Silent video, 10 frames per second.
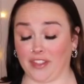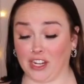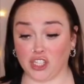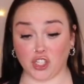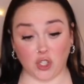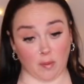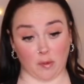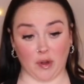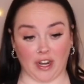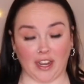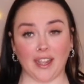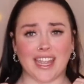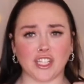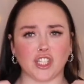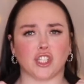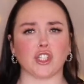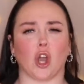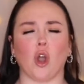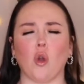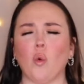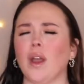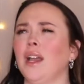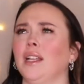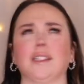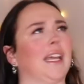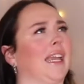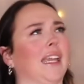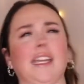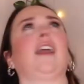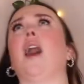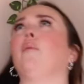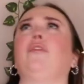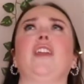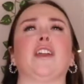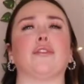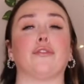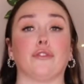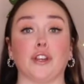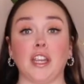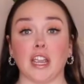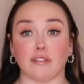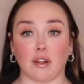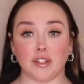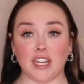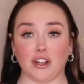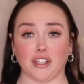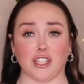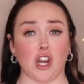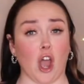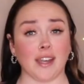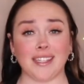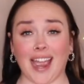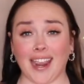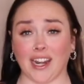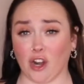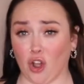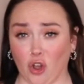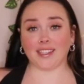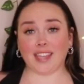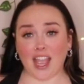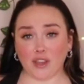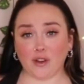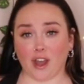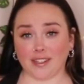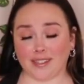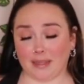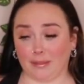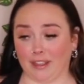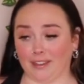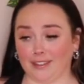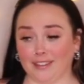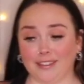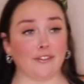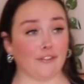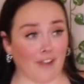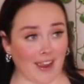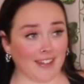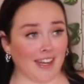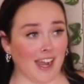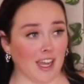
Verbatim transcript: that is super pretty. It's so like comfy and free around here. It's not tight at all. Can you not see me finding a